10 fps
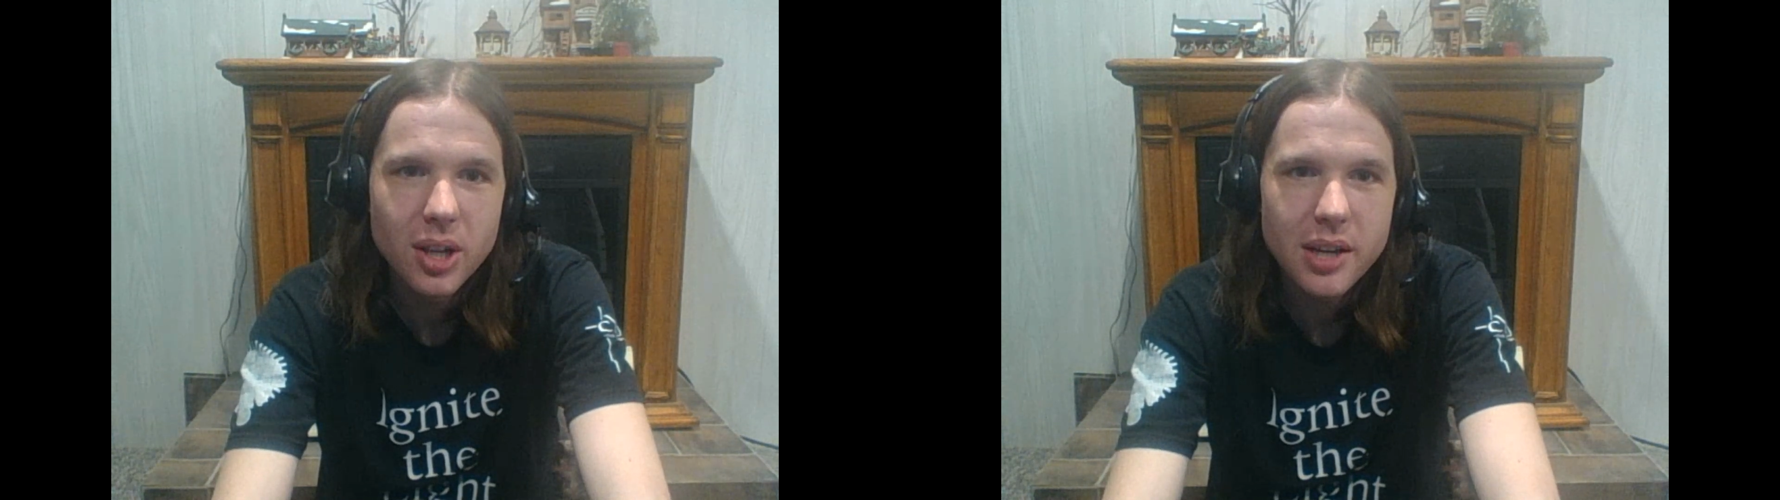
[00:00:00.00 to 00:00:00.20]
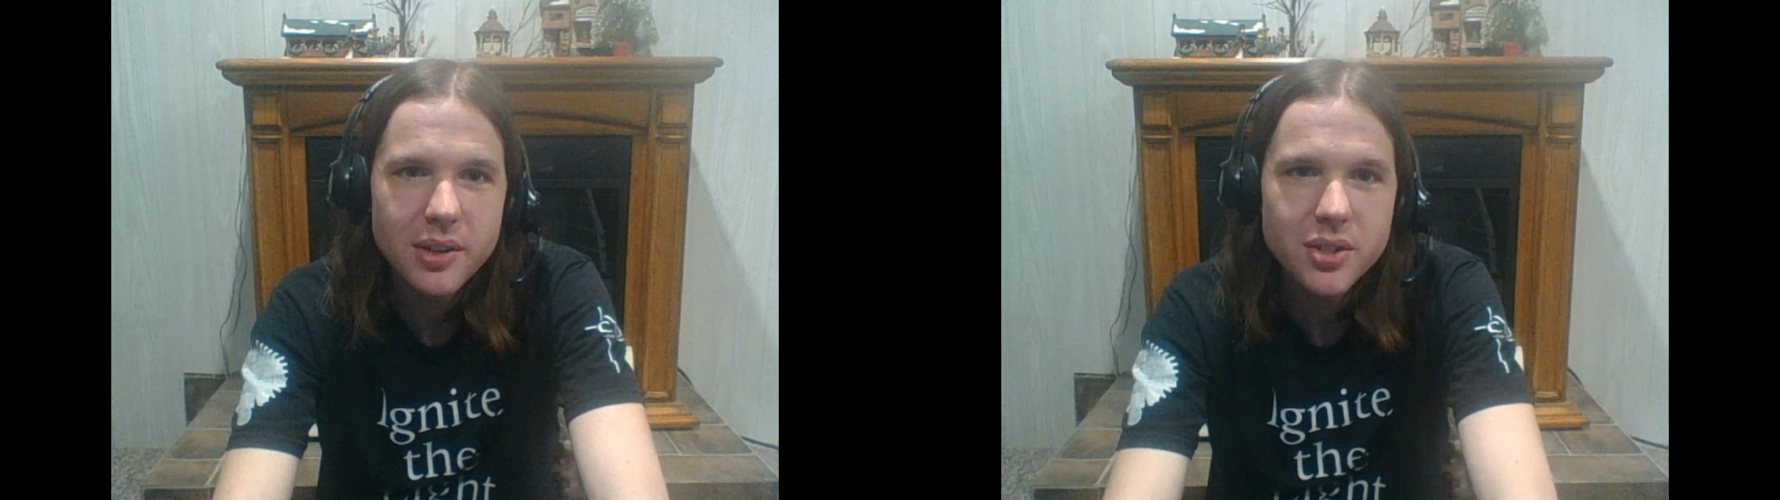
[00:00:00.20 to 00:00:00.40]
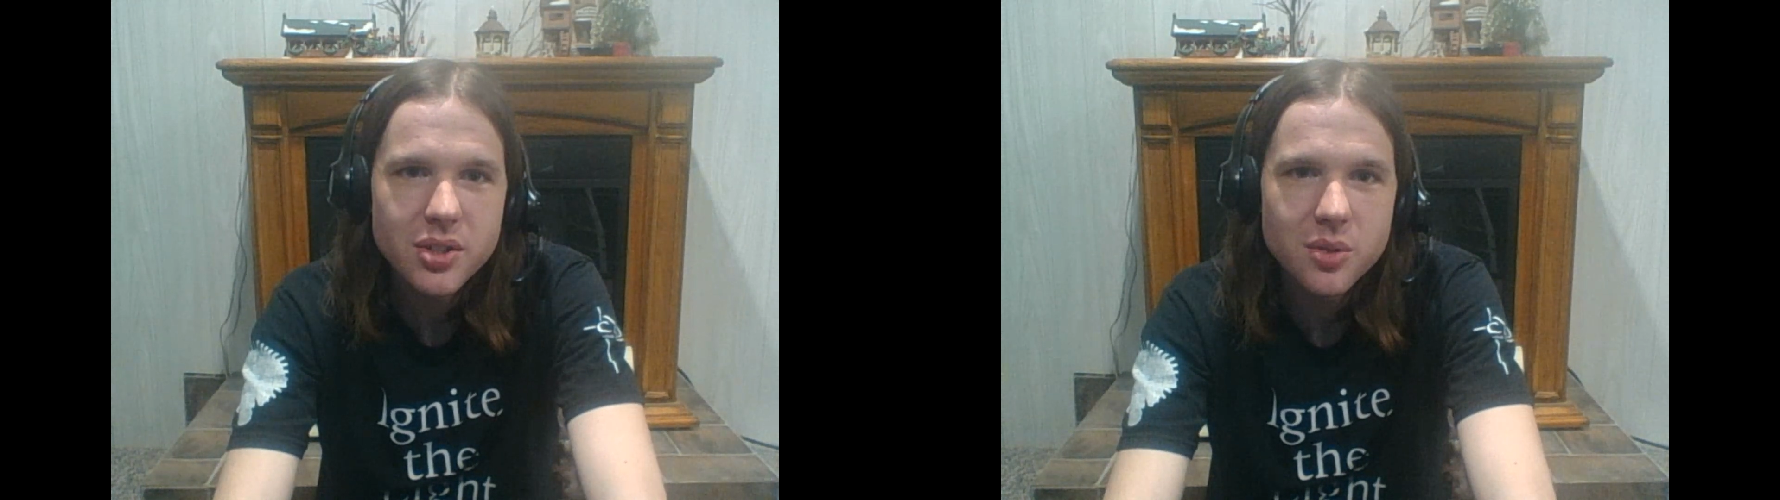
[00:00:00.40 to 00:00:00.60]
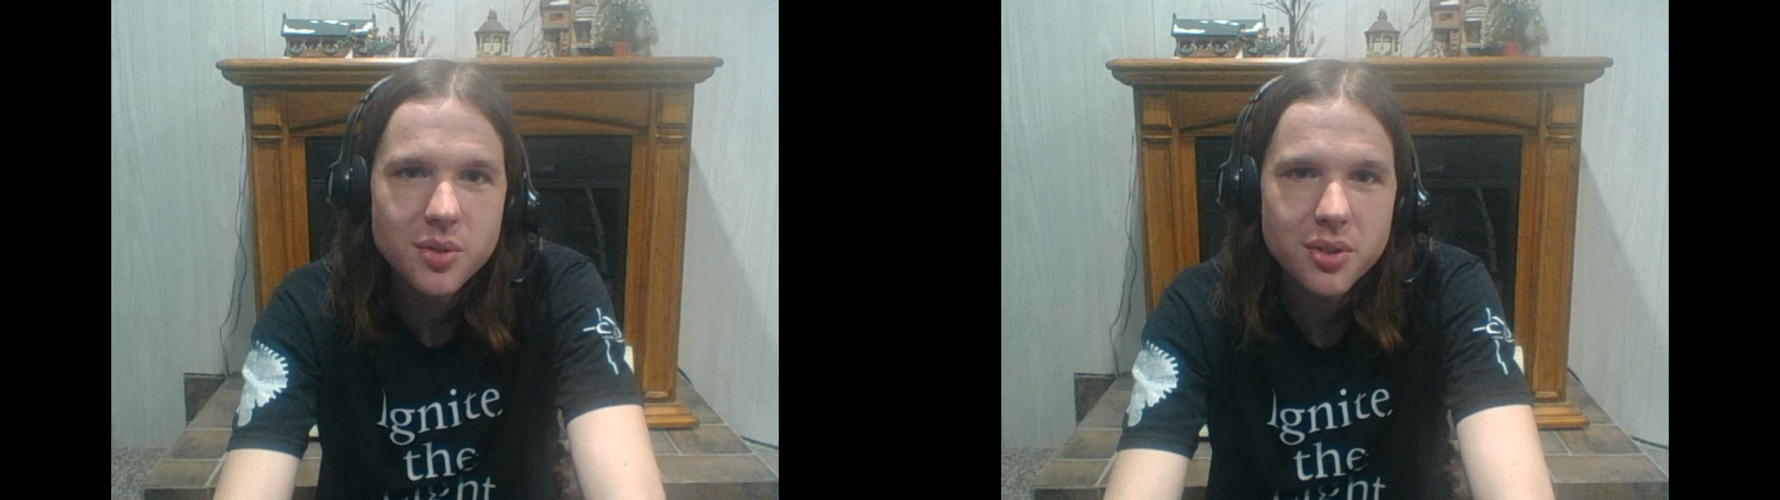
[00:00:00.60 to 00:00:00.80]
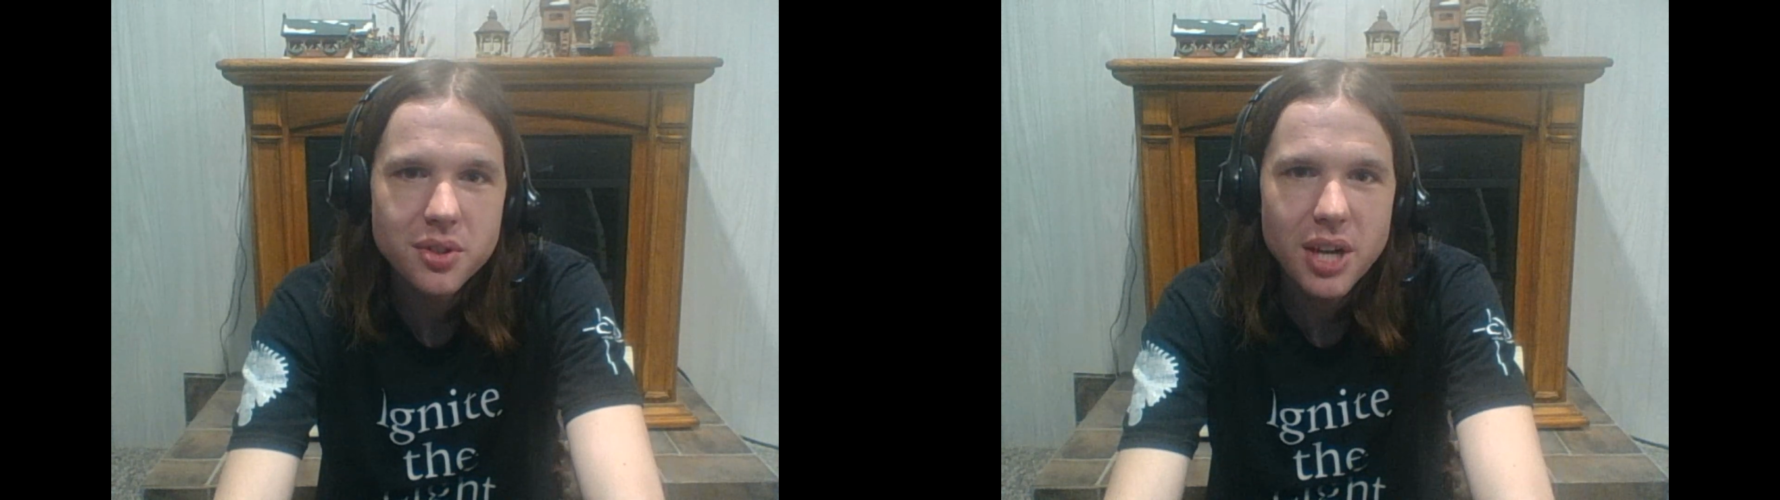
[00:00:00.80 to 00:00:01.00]
allowed us to
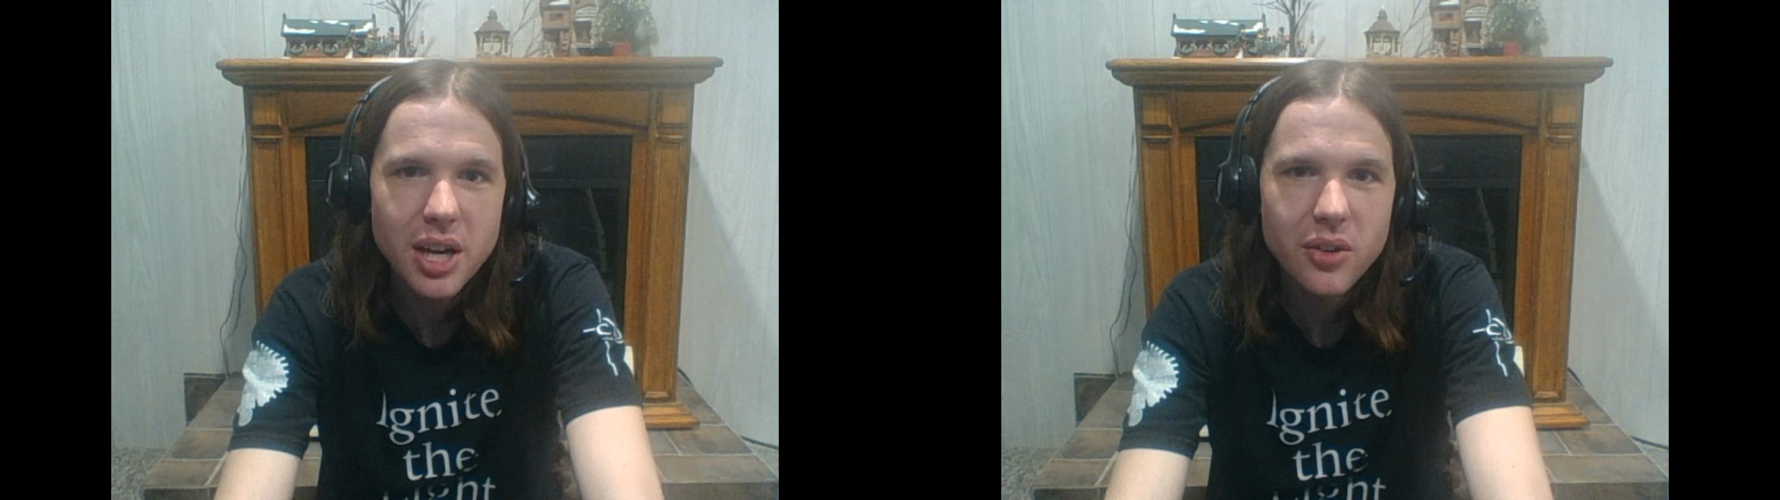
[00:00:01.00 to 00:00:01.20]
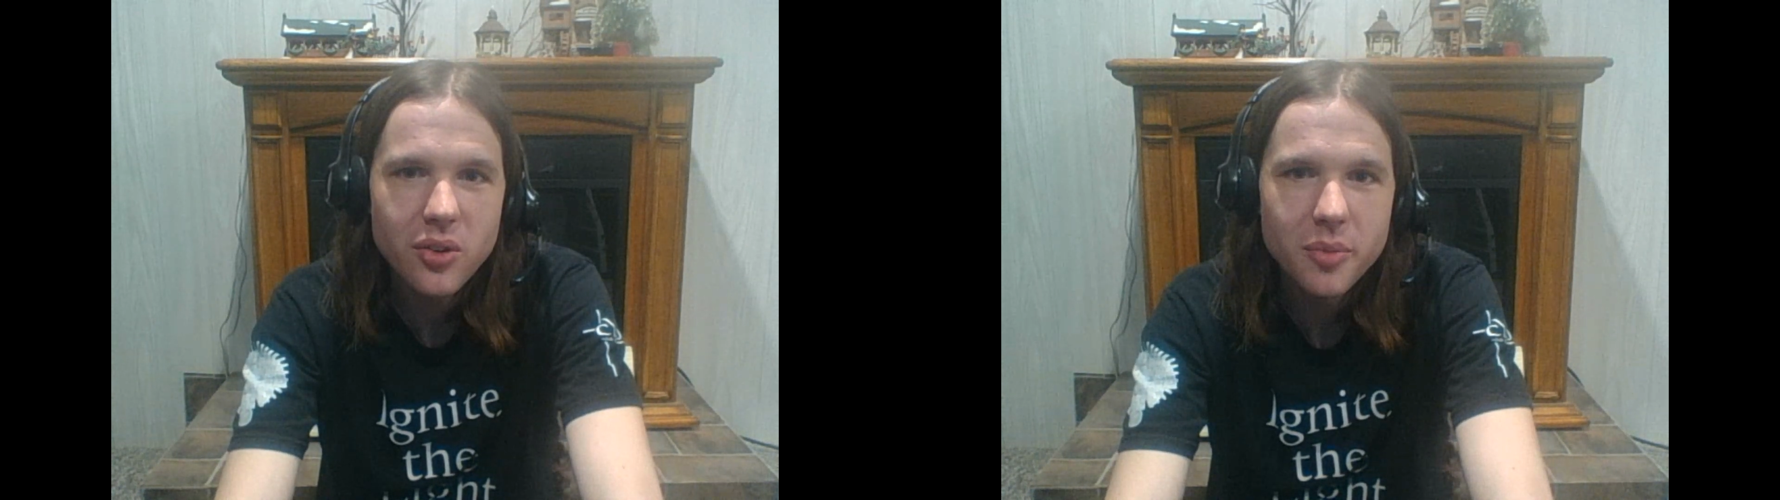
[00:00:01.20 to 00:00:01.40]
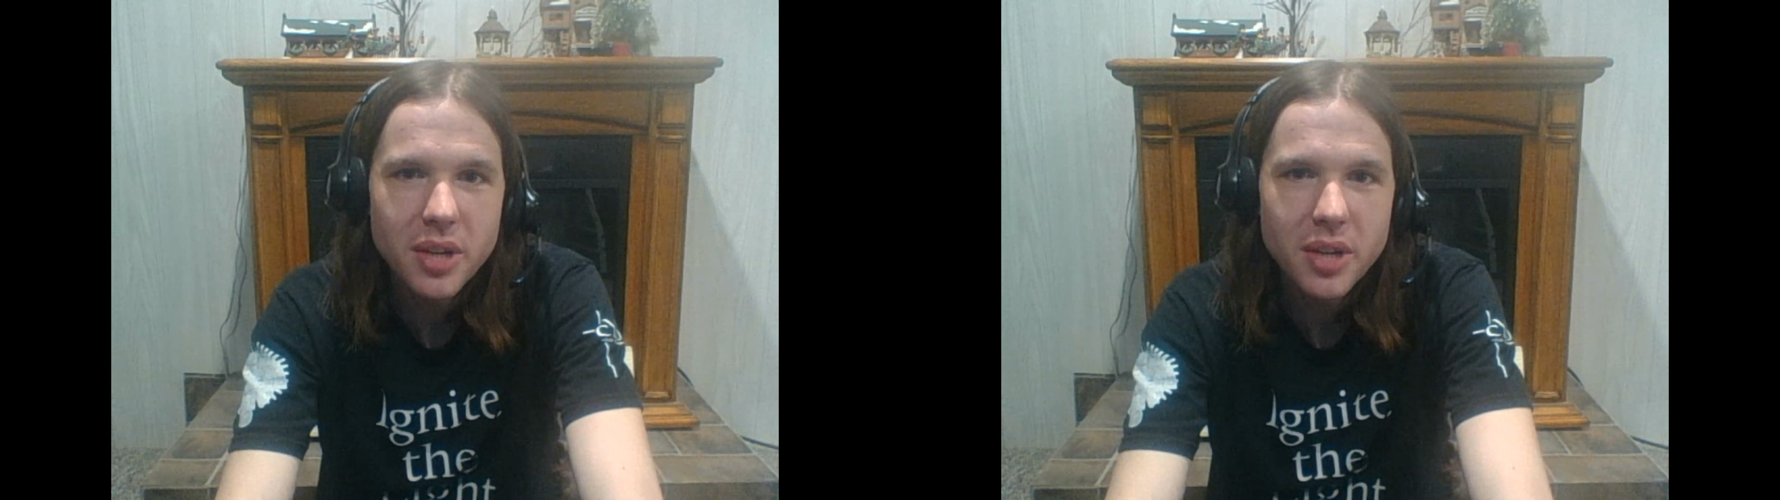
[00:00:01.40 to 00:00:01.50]
use her dining room,